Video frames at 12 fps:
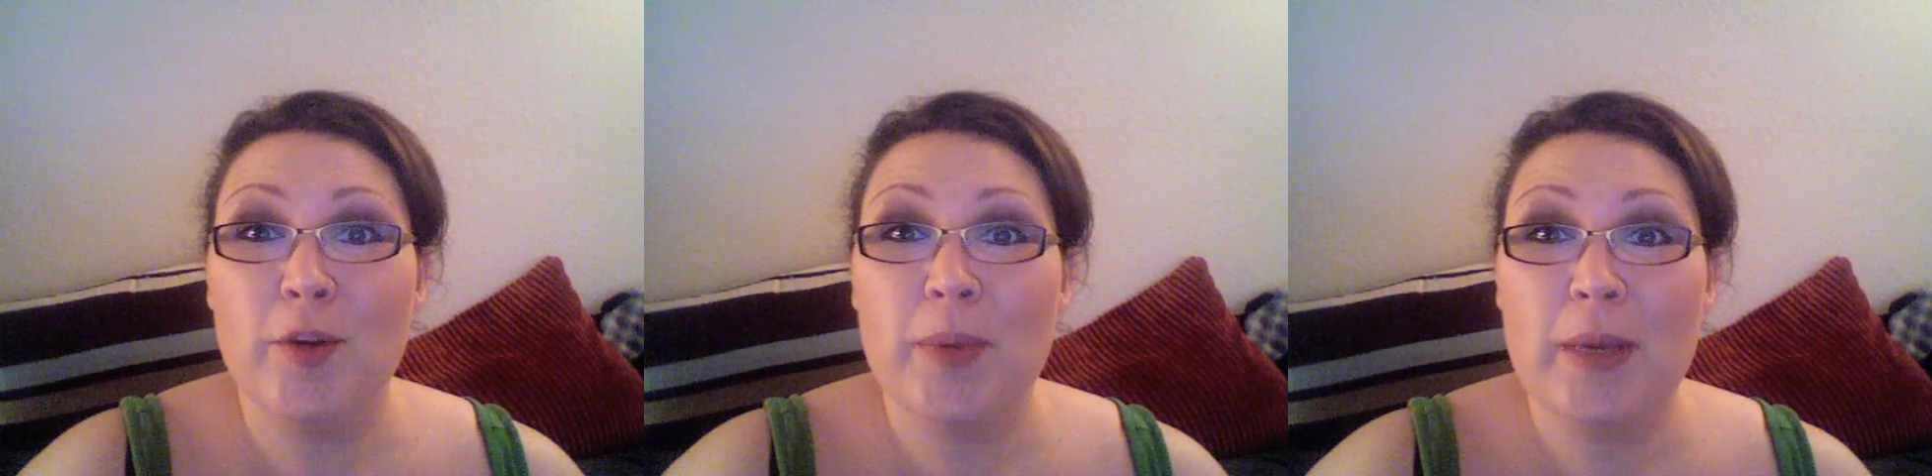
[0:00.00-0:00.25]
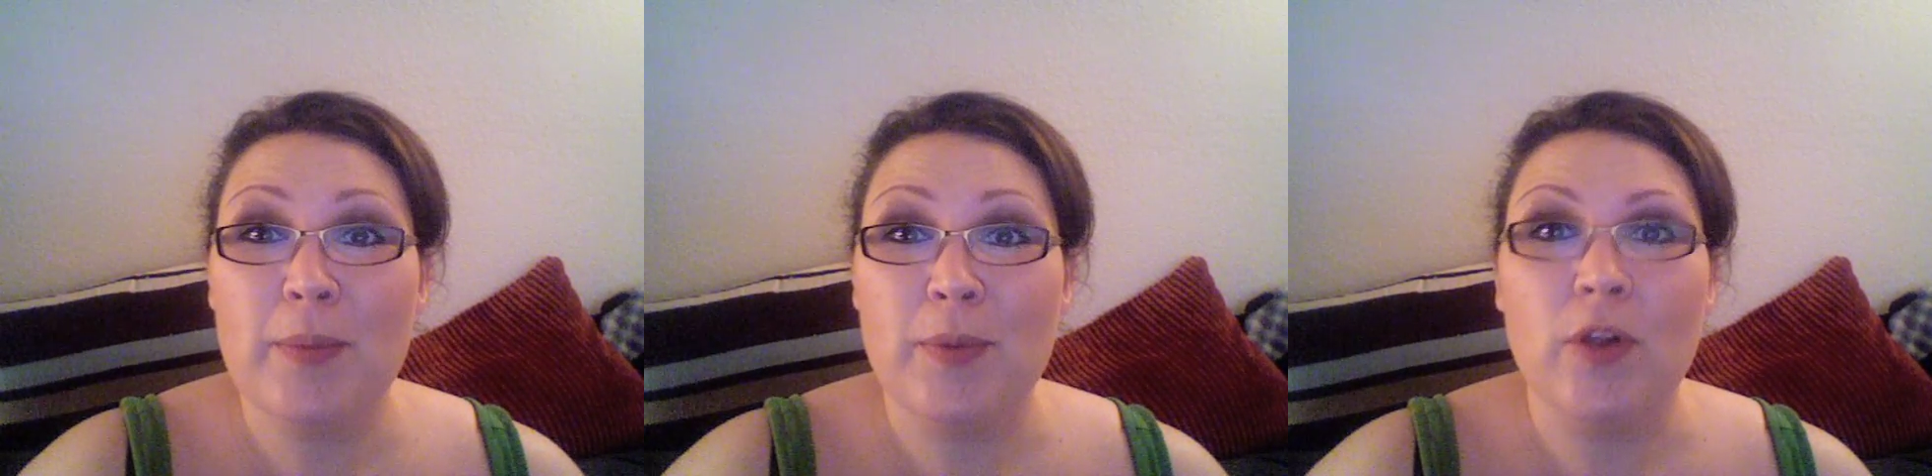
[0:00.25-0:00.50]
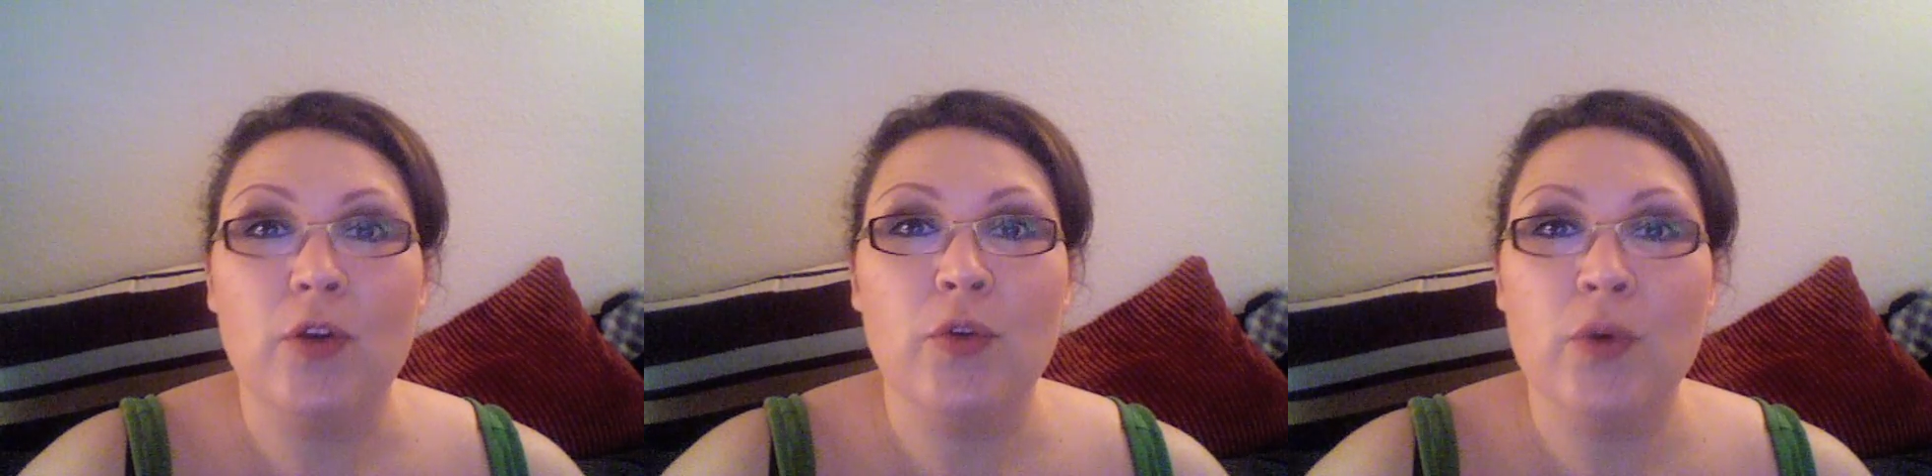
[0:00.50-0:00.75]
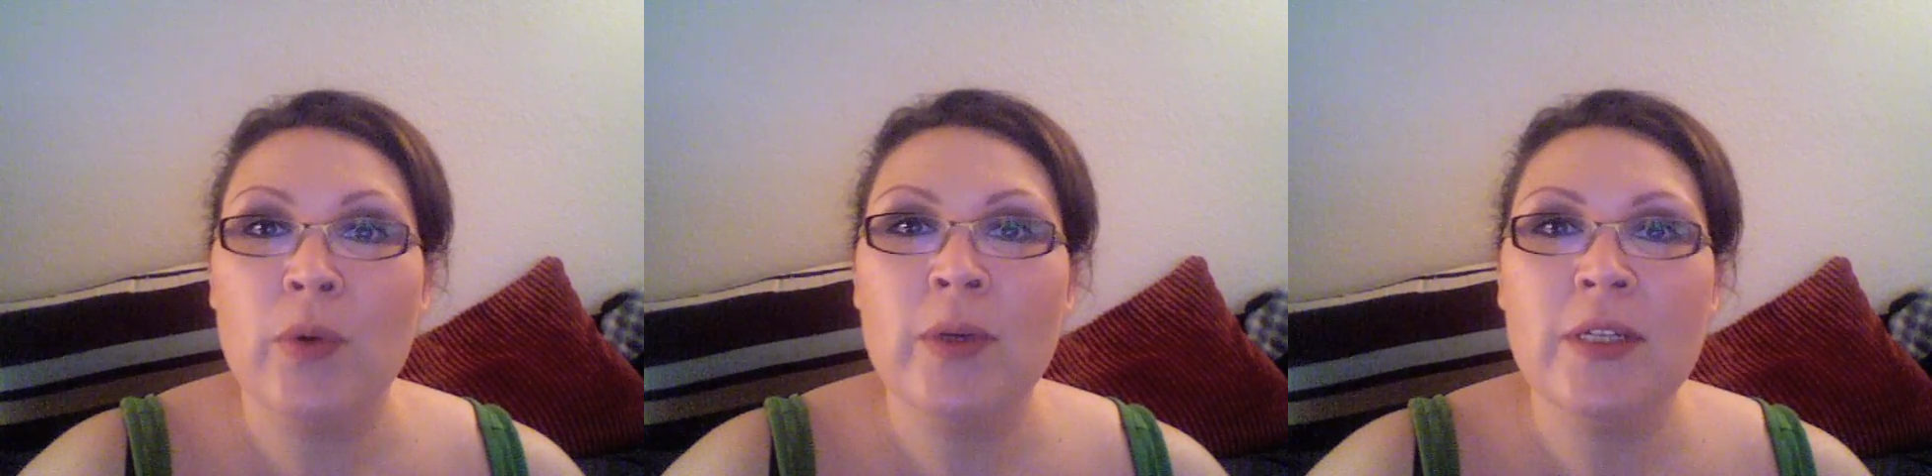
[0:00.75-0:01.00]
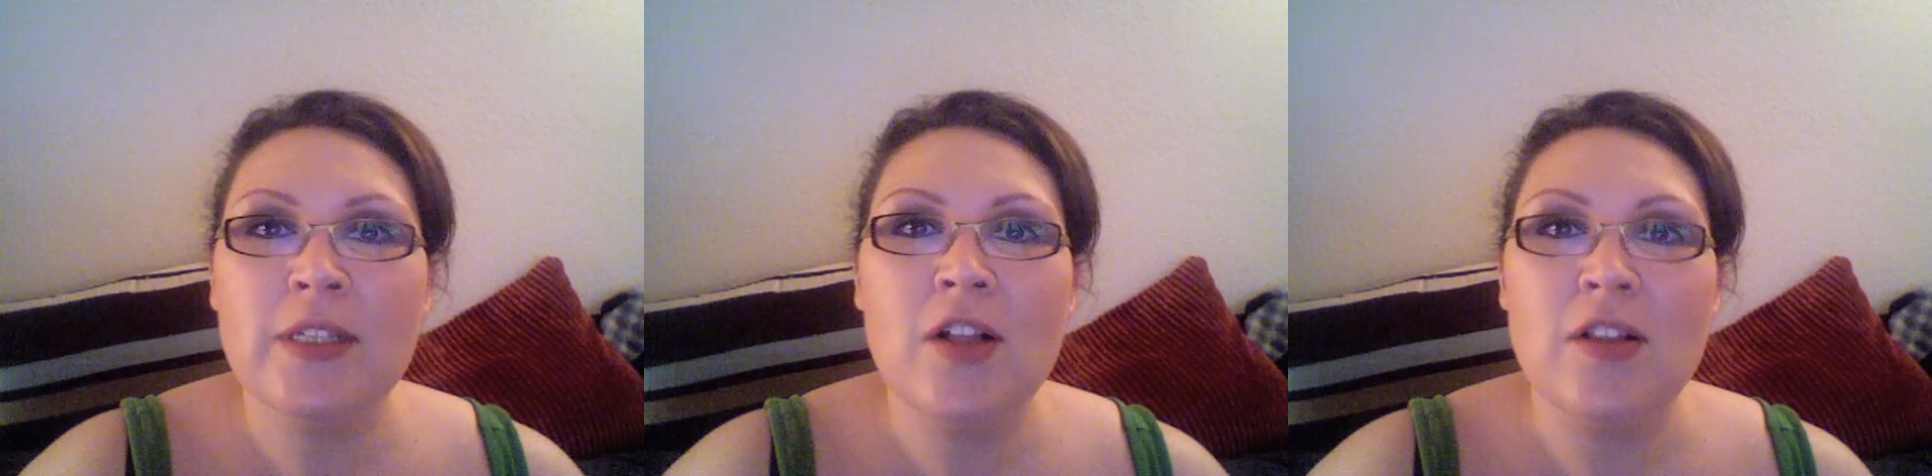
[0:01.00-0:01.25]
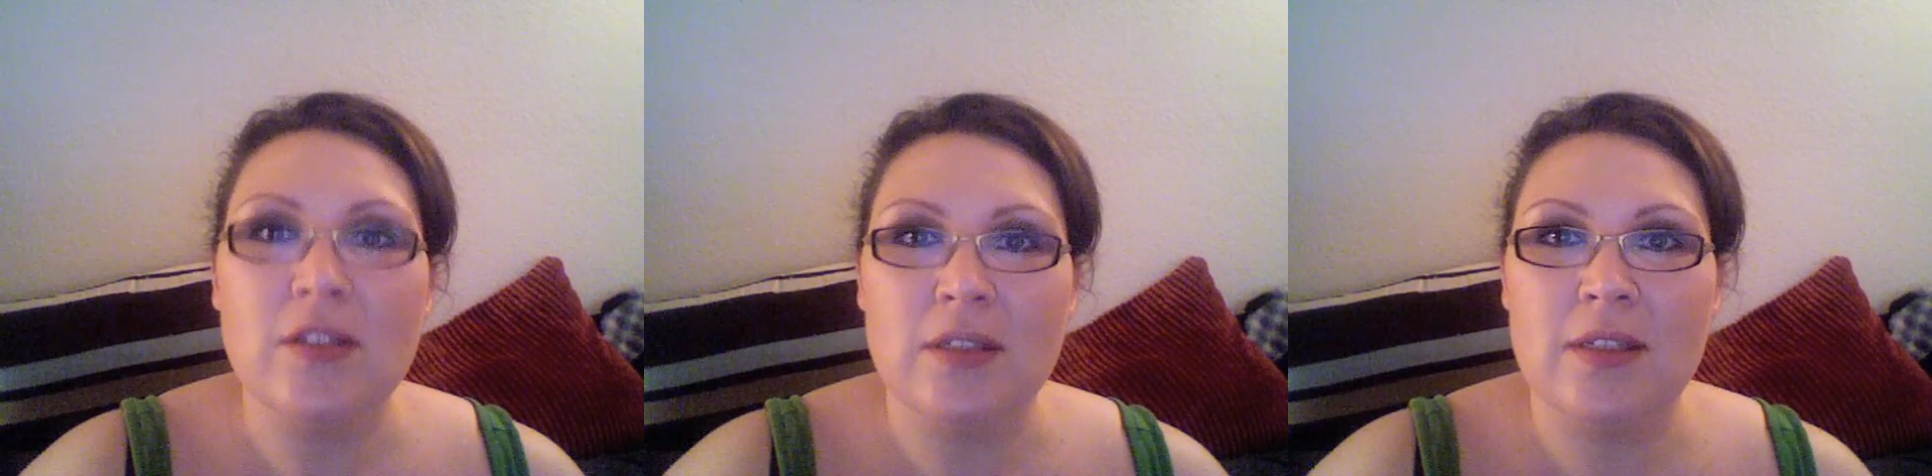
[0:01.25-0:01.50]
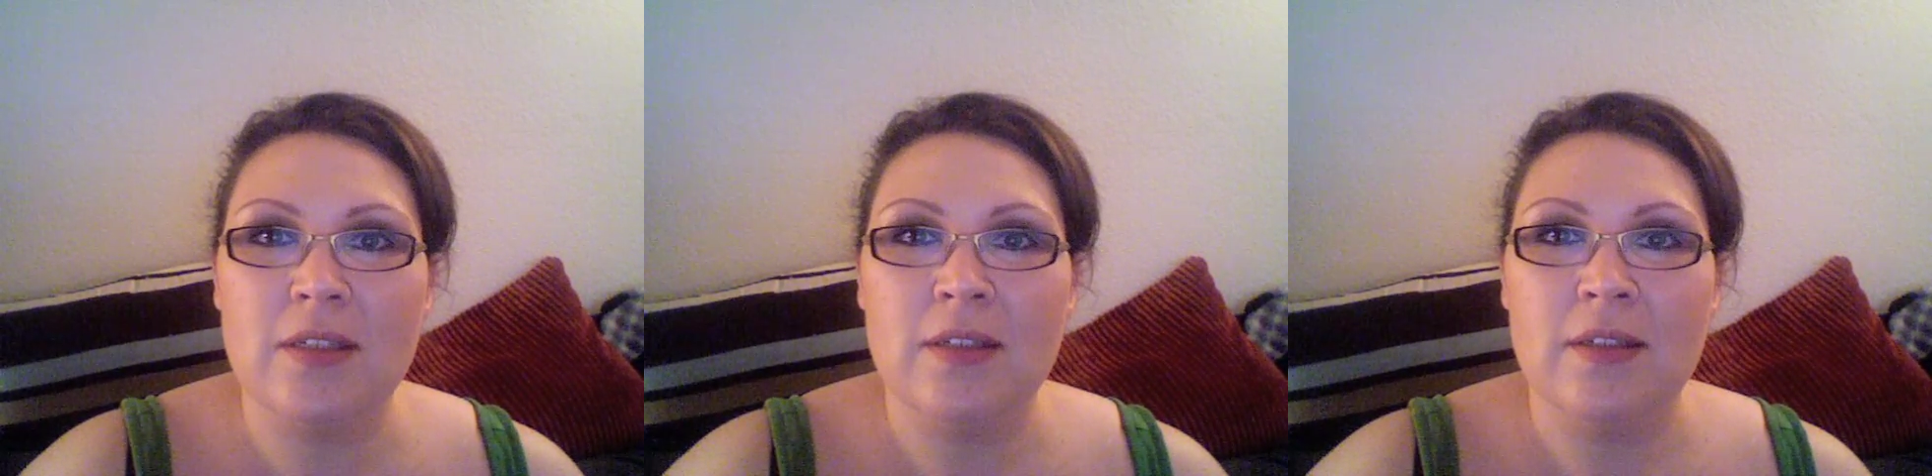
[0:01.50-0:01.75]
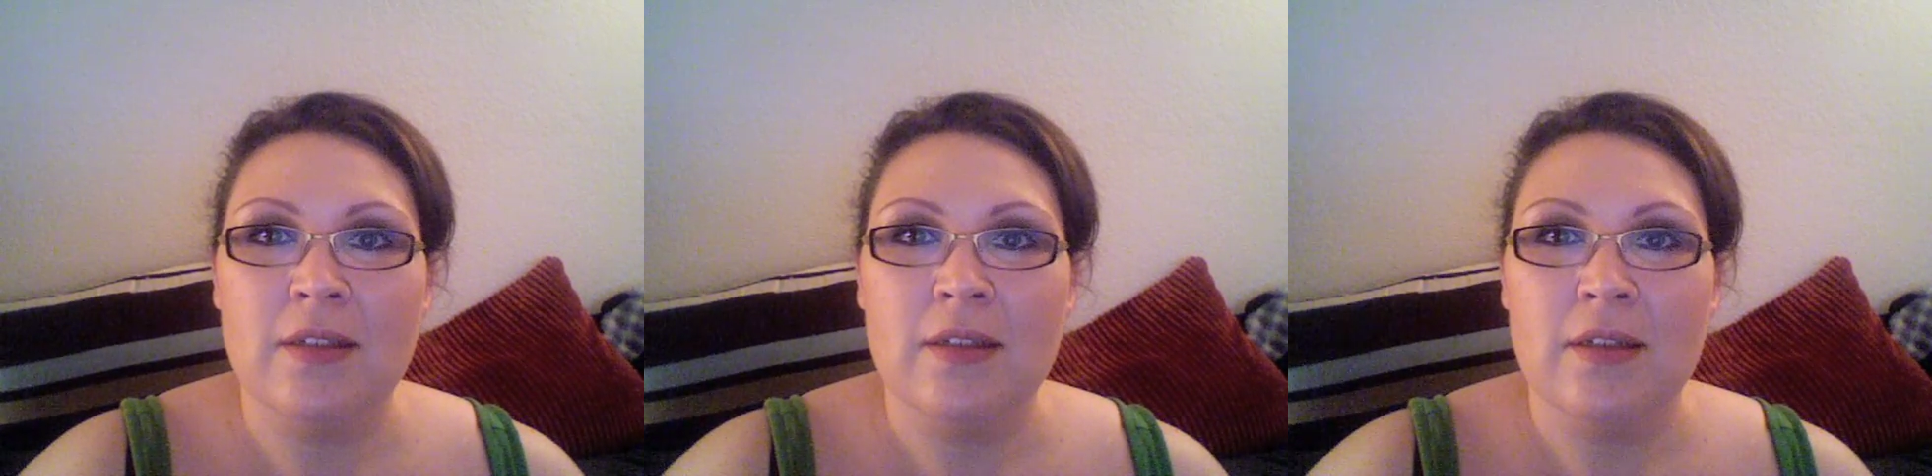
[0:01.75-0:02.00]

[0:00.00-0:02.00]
are people, grown adults,